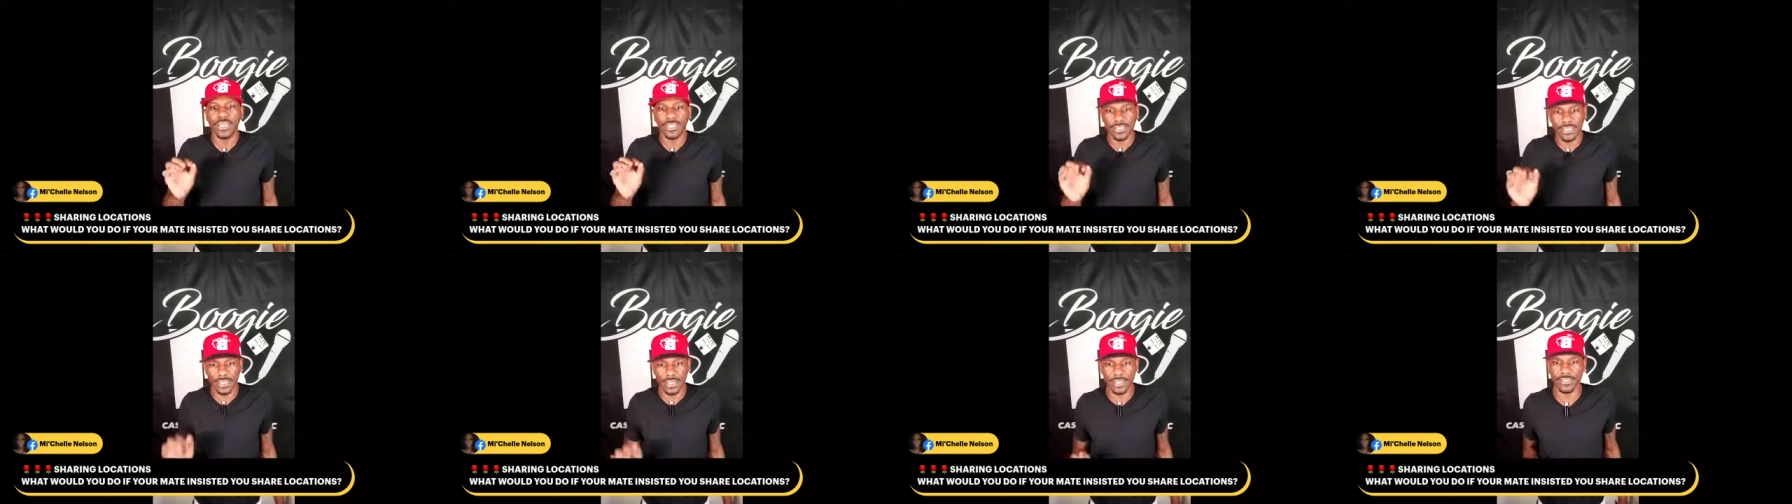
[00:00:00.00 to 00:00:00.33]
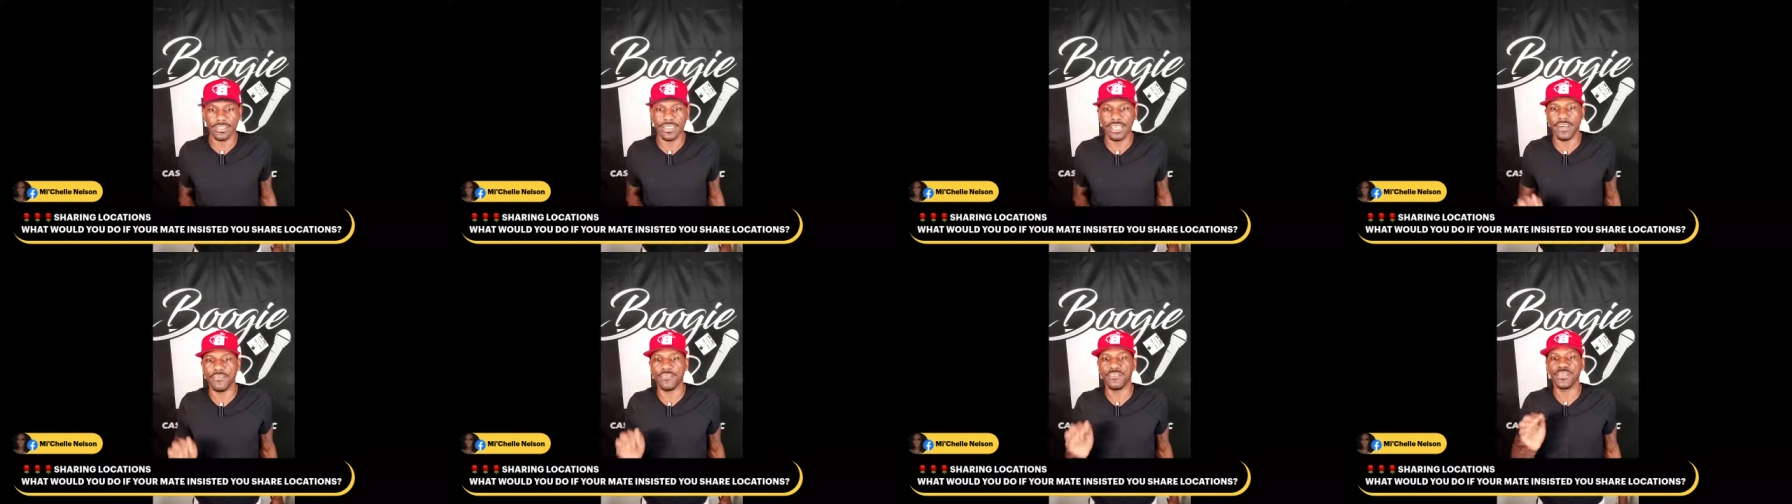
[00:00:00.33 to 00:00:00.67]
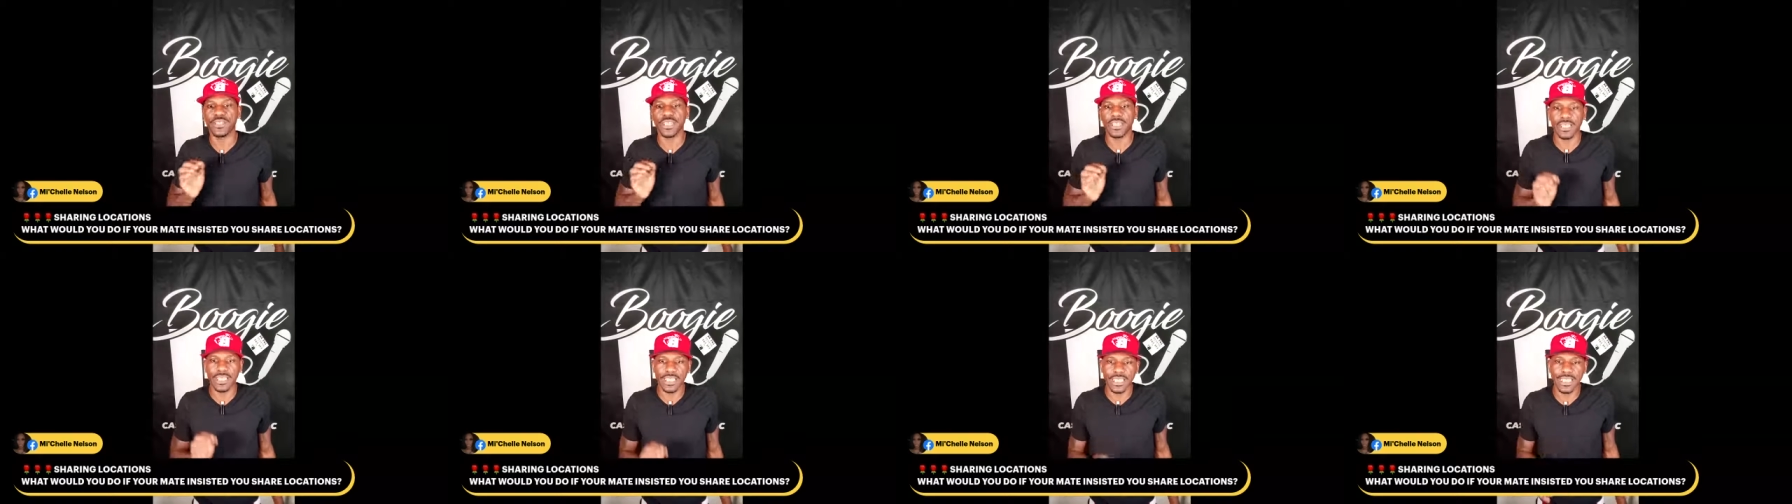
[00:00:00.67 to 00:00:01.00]
There
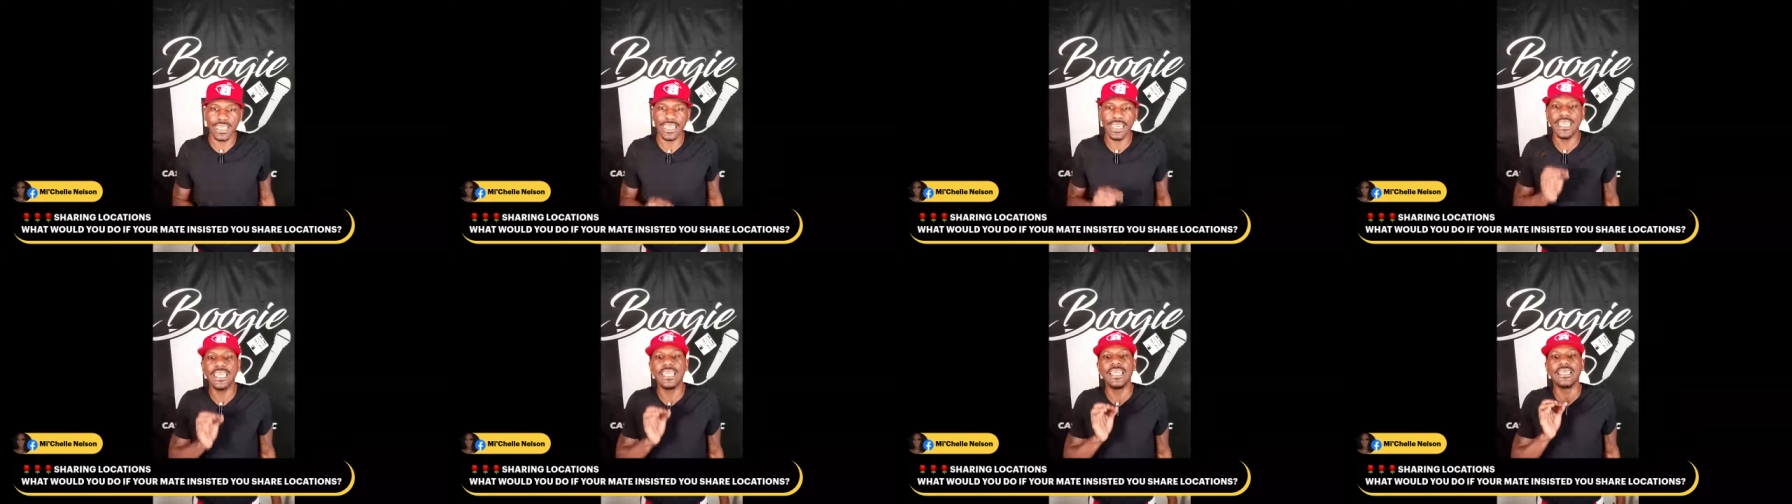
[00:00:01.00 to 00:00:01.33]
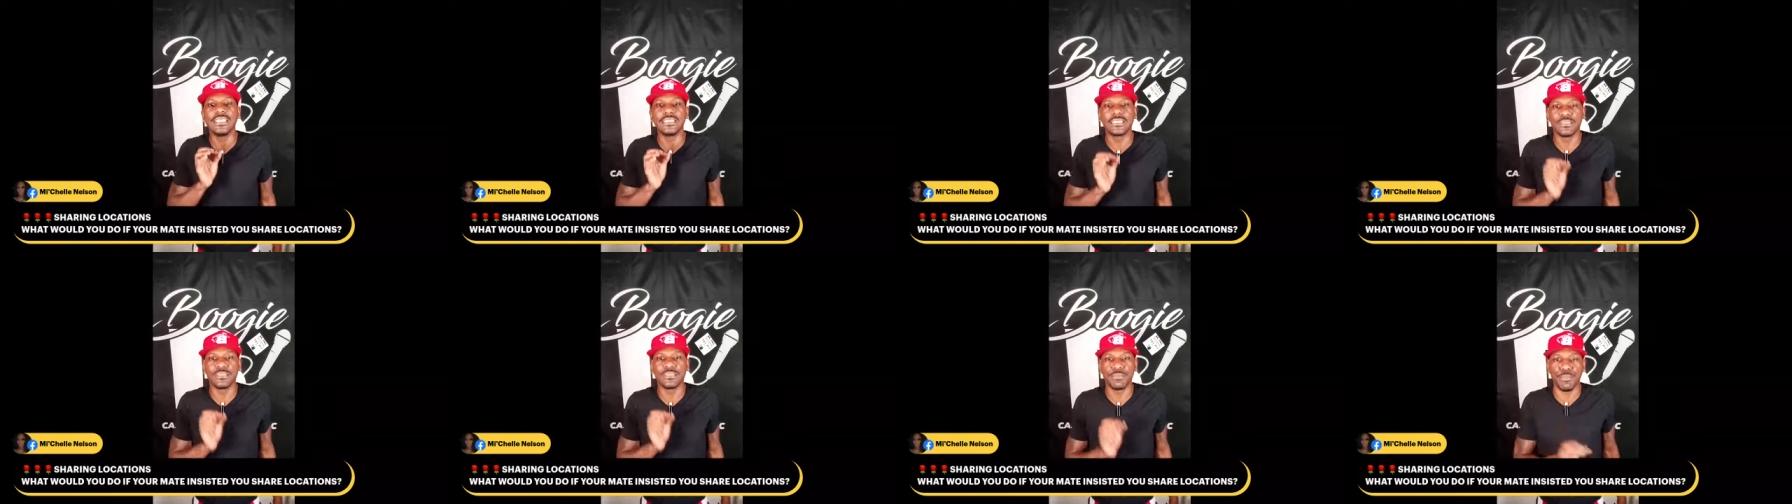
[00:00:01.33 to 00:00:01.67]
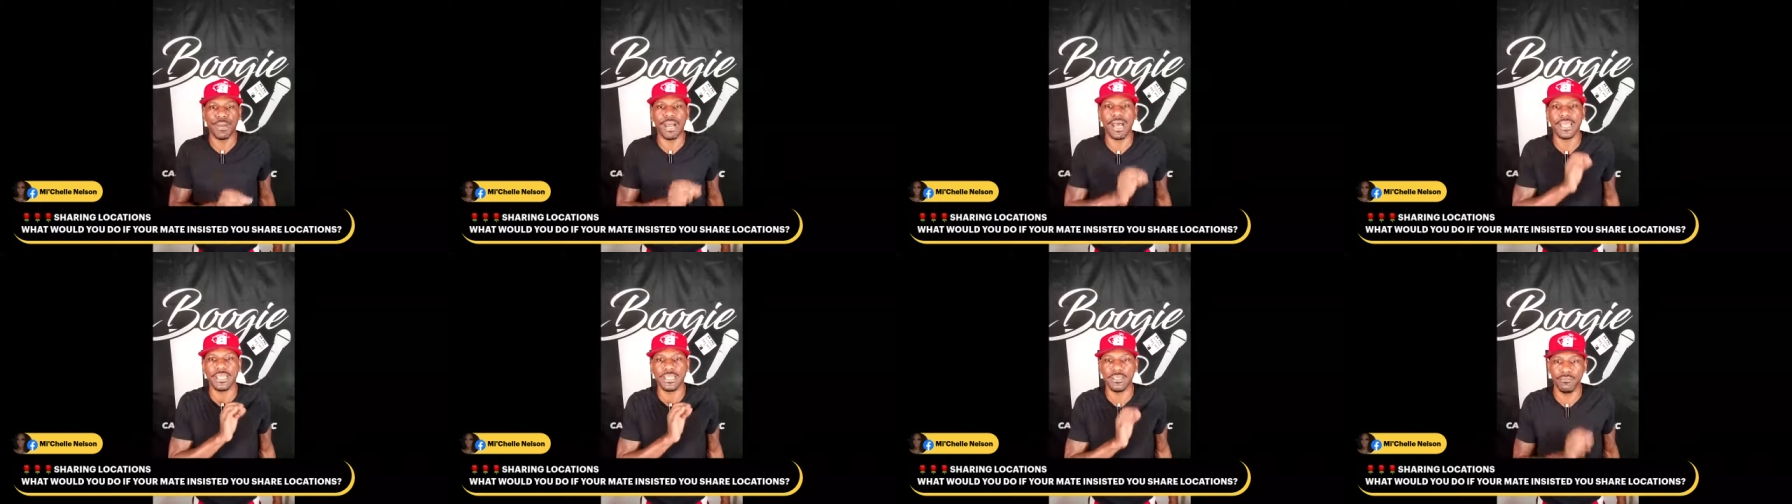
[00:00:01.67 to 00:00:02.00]
definitely is,
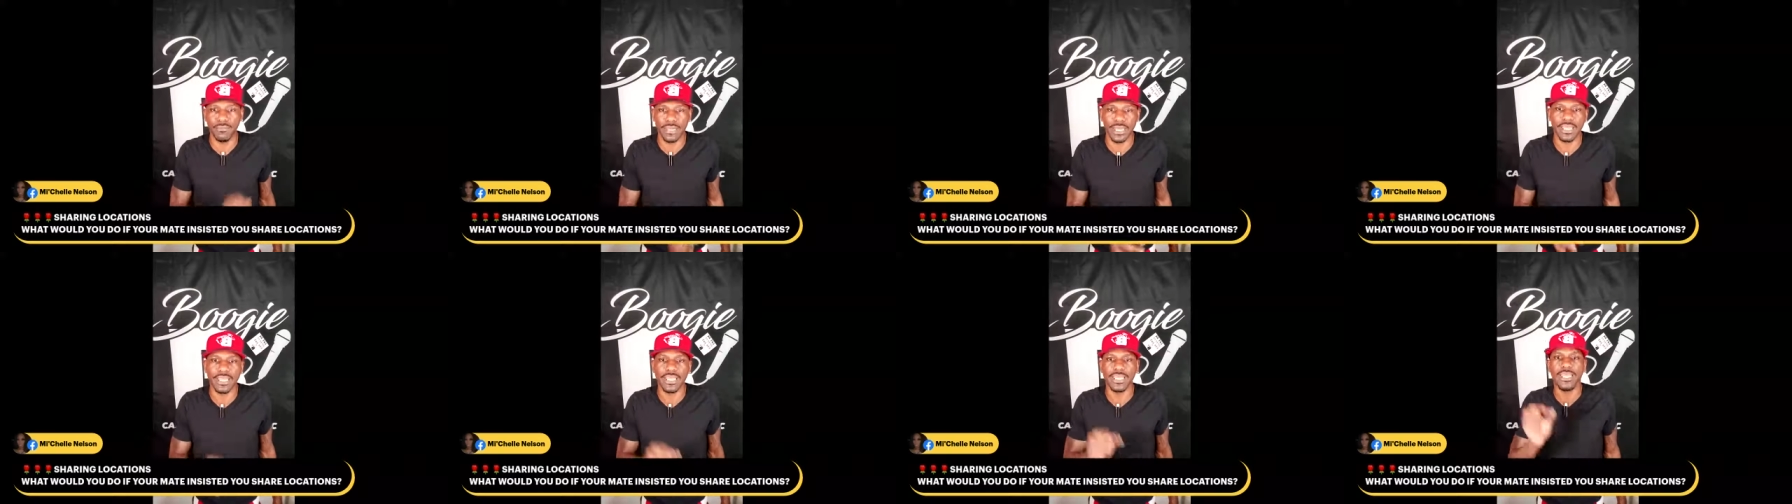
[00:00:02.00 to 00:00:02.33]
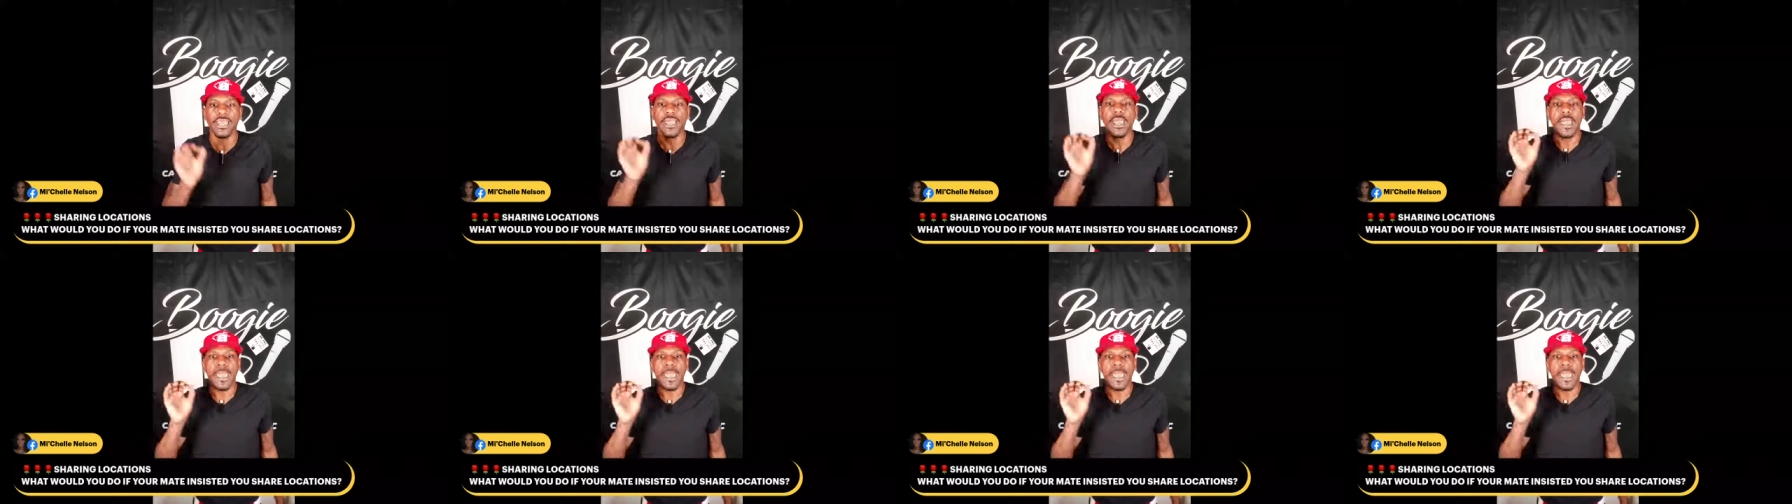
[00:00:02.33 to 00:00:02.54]
Bonnie Miller.